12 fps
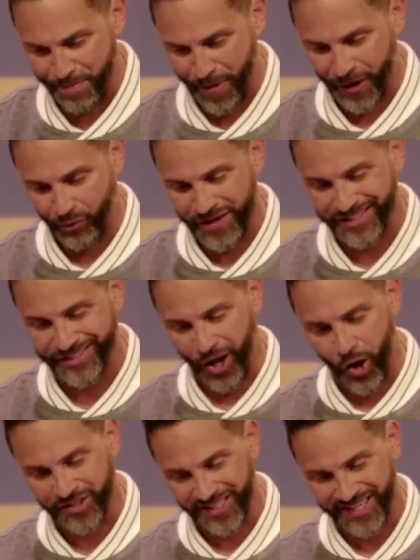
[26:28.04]
but it
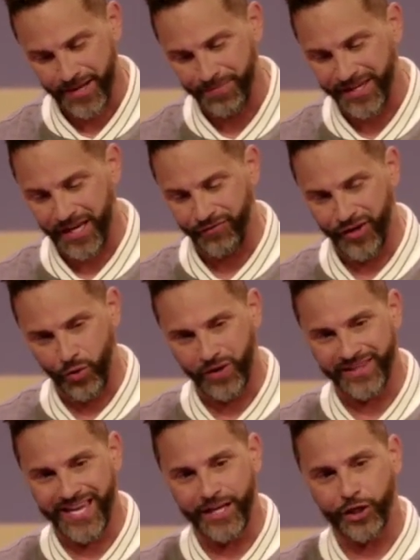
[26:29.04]
resulted in them giving
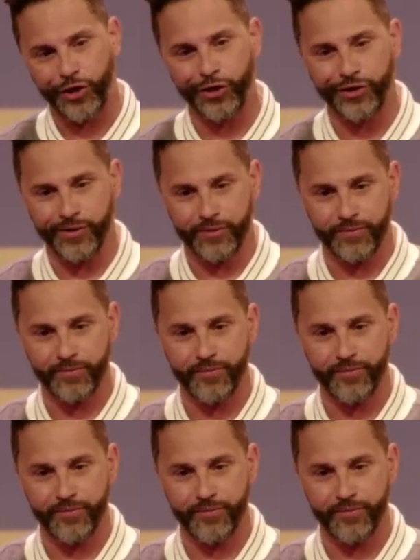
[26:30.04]
what they couldn't.